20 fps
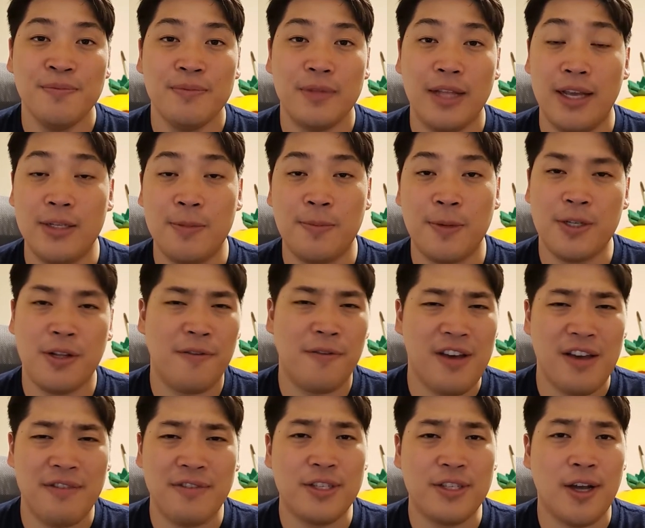especially if
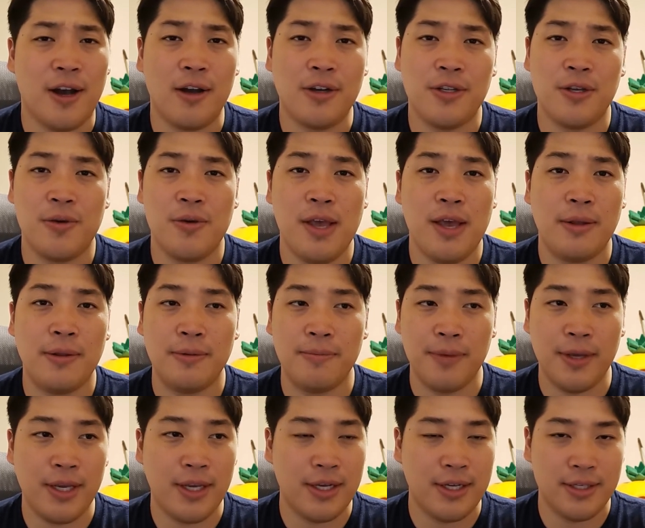I haven't talked to you yet,
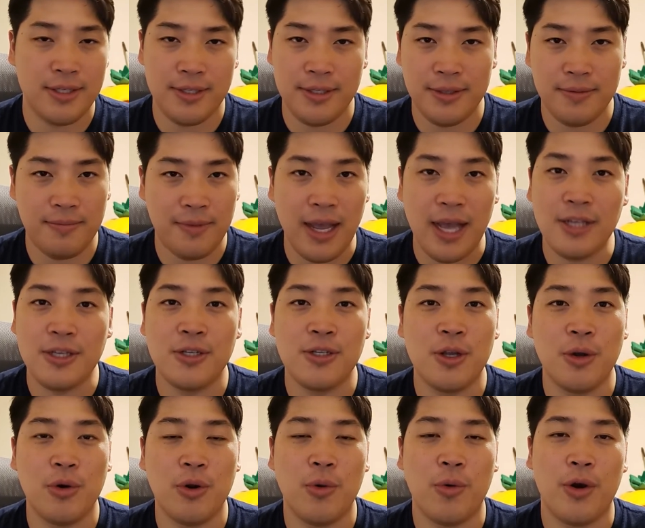because I just
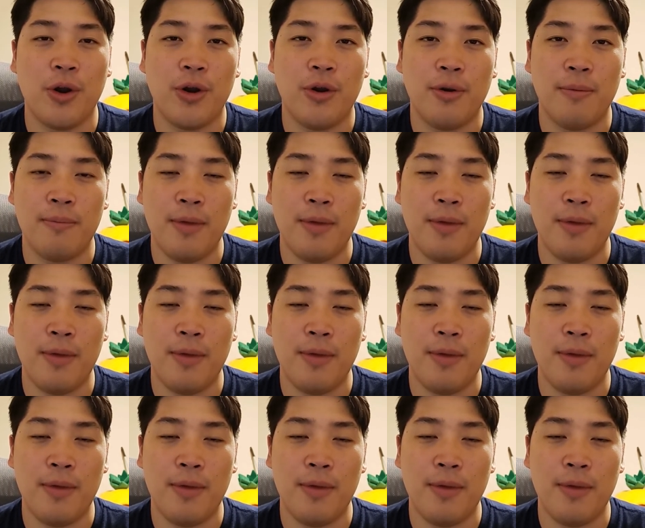don't know where you're,